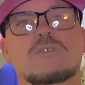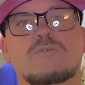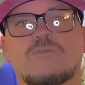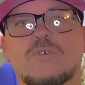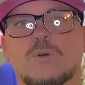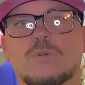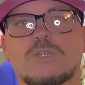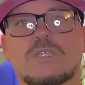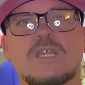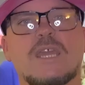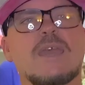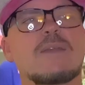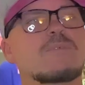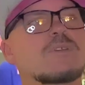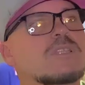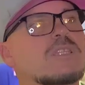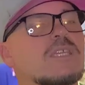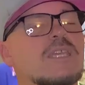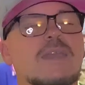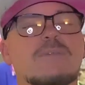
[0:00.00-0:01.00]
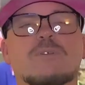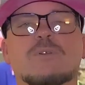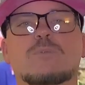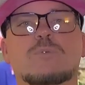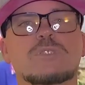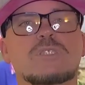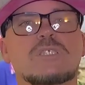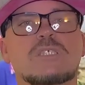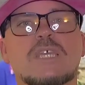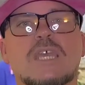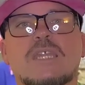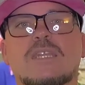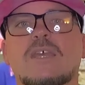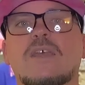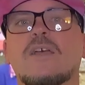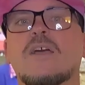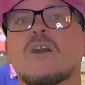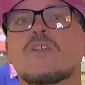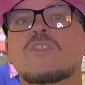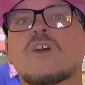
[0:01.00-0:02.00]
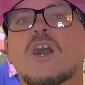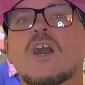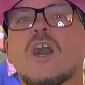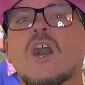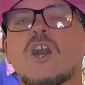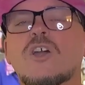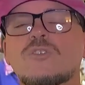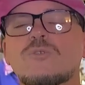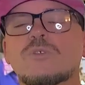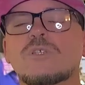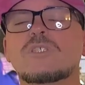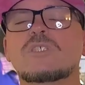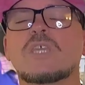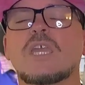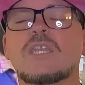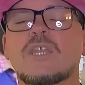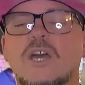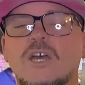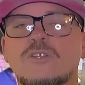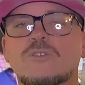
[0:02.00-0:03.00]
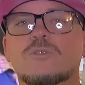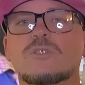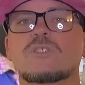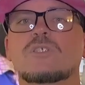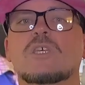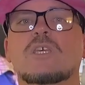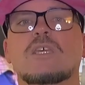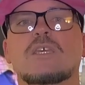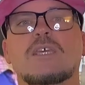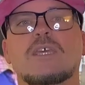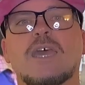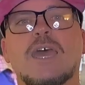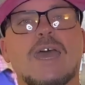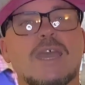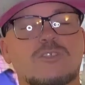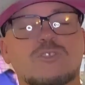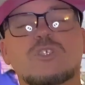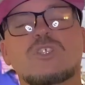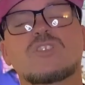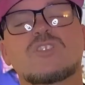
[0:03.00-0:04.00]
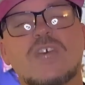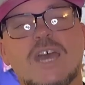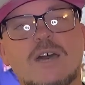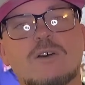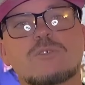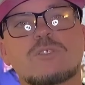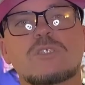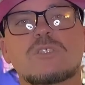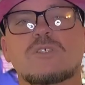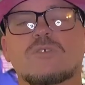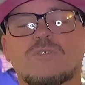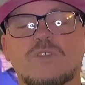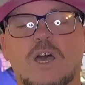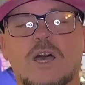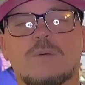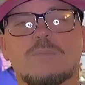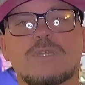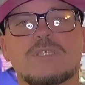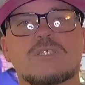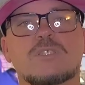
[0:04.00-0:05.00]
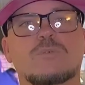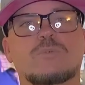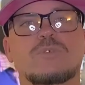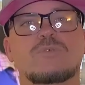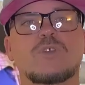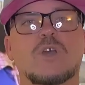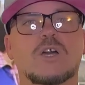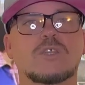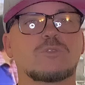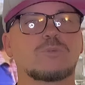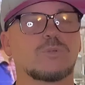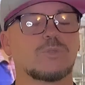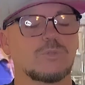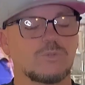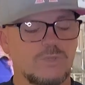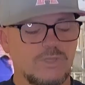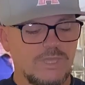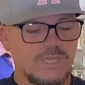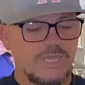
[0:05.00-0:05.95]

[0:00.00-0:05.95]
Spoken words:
voted, everything everyone said, the hundreds and hundreds, actually thousands of comments that we've gone through,